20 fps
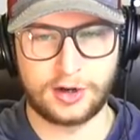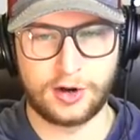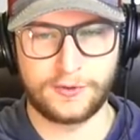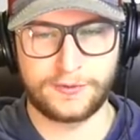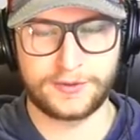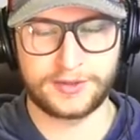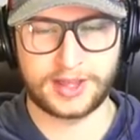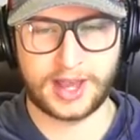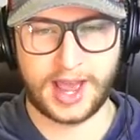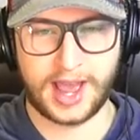Go
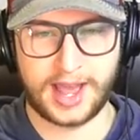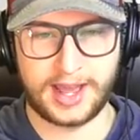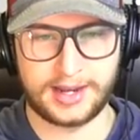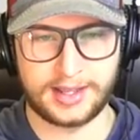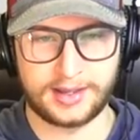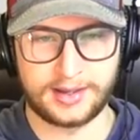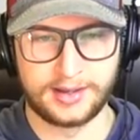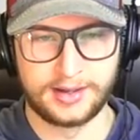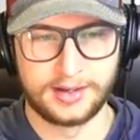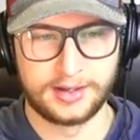for the
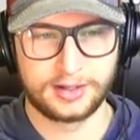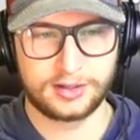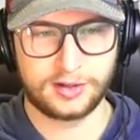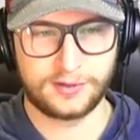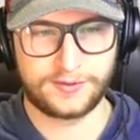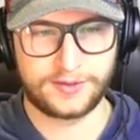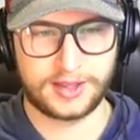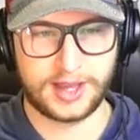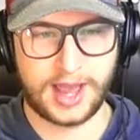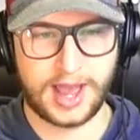Hattie.
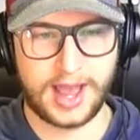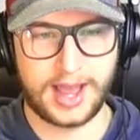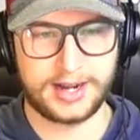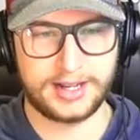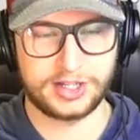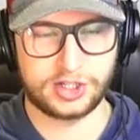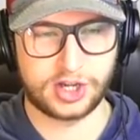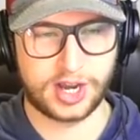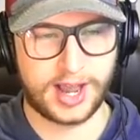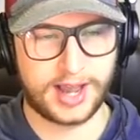Go for the
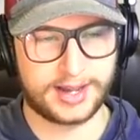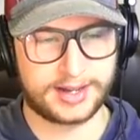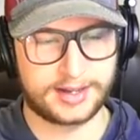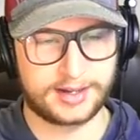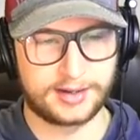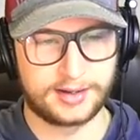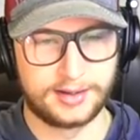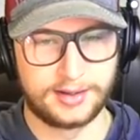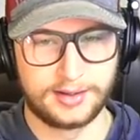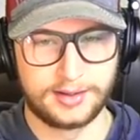Hattie, Jack.